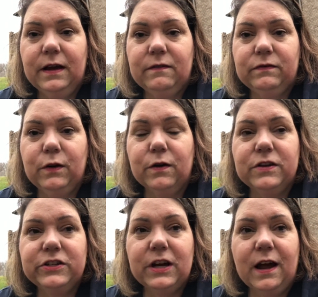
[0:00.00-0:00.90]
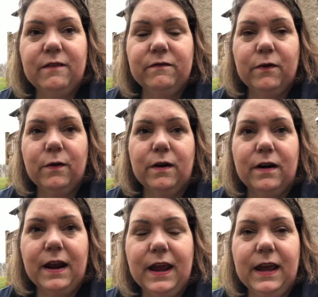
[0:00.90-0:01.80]
florist shop
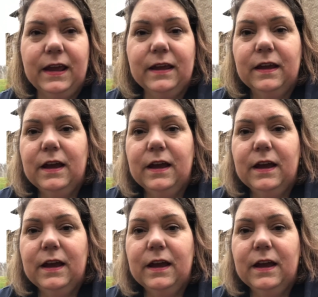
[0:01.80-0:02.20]
for a